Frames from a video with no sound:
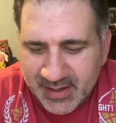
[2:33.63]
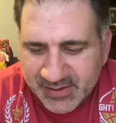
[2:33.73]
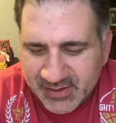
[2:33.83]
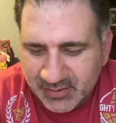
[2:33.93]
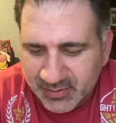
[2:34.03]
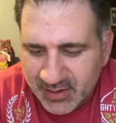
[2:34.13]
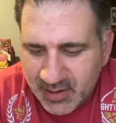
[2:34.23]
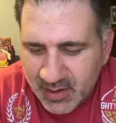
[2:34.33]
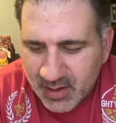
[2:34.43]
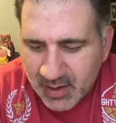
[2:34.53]
And certainly
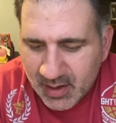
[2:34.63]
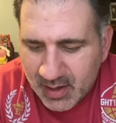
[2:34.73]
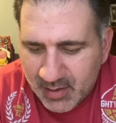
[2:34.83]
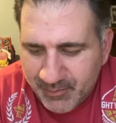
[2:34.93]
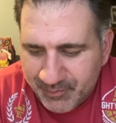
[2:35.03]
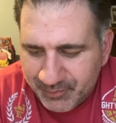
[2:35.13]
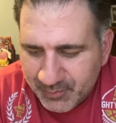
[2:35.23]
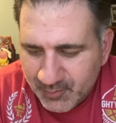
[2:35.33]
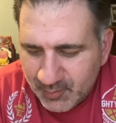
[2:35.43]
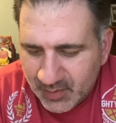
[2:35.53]

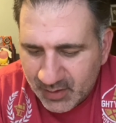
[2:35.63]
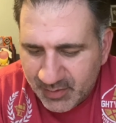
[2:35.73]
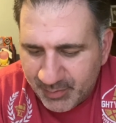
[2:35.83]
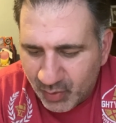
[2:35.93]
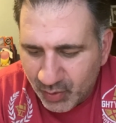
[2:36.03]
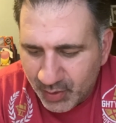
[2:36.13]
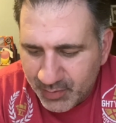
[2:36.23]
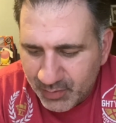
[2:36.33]
the board